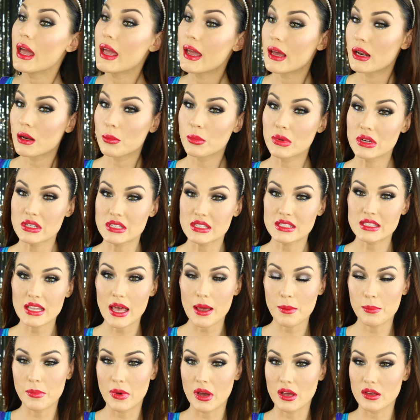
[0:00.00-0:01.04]
And I'm going to
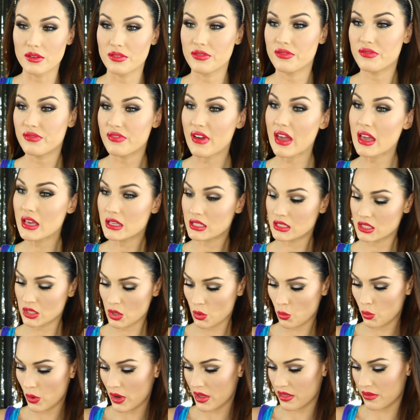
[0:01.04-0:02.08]
set my face
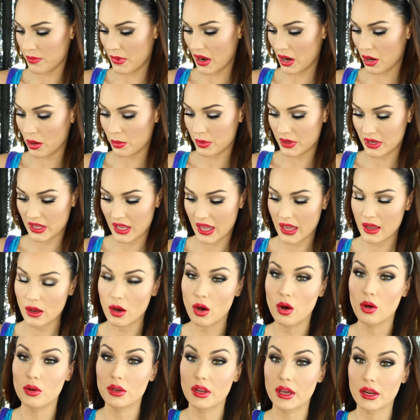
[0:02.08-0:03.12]
with my Urban Decay
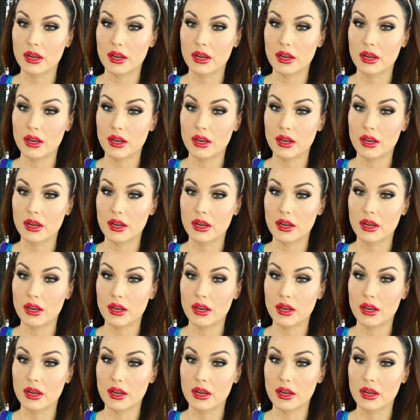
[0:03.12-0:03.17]
All